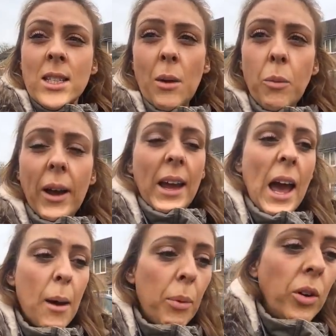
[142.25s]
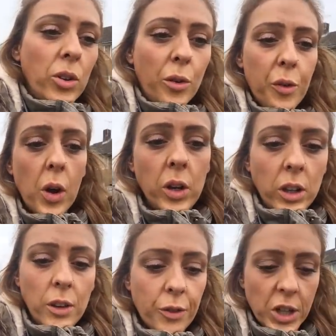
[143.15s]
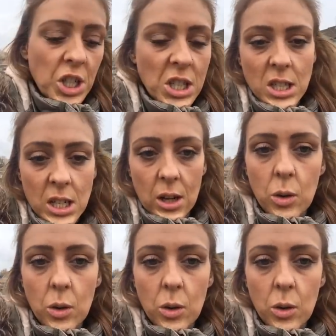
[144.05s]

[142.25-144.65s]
Subway app on your phone and you've registered it